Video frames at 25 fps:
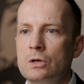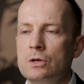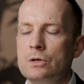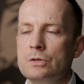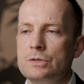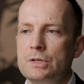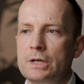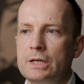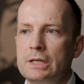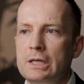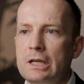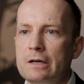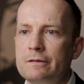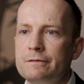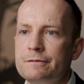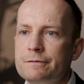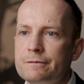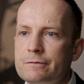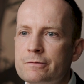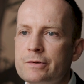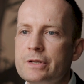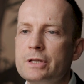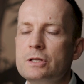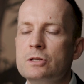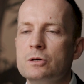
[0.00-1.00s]
So I love
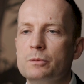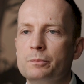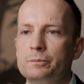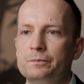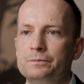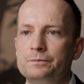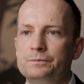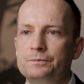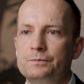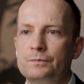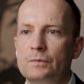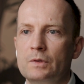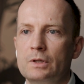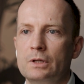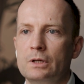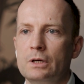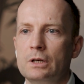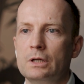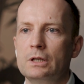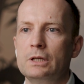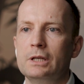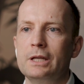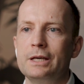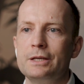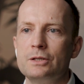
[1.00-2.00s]
freedom.
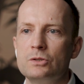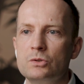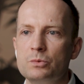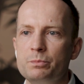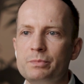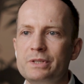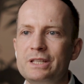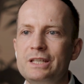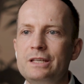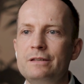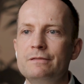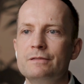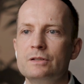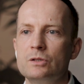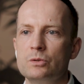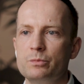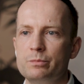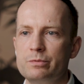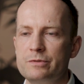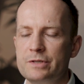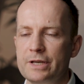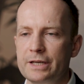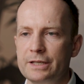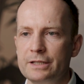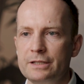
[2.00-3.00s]
I like to be given
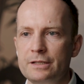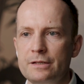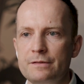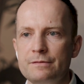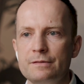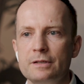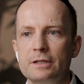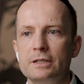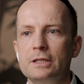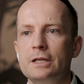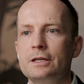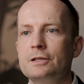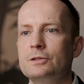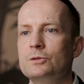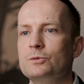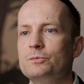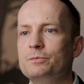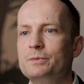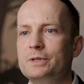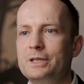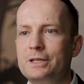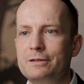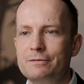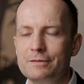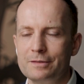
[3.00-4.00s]
objectives. I like to
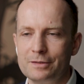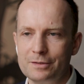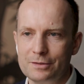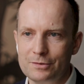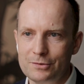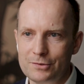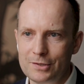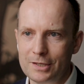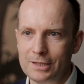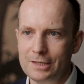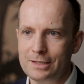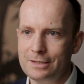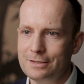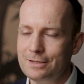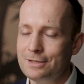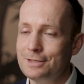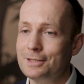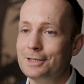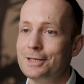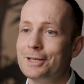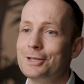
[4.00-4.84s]
be given challenges.